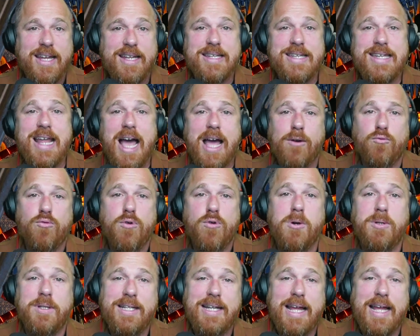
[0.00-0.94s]
and not
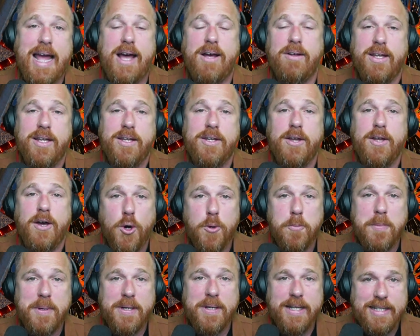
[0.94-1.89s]
rolled it out an
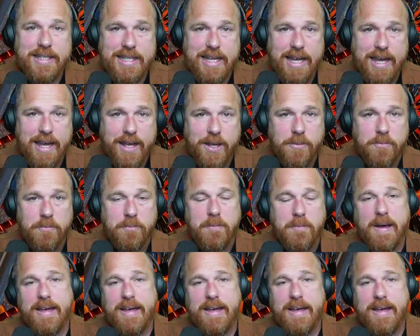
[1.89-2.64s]
opening day.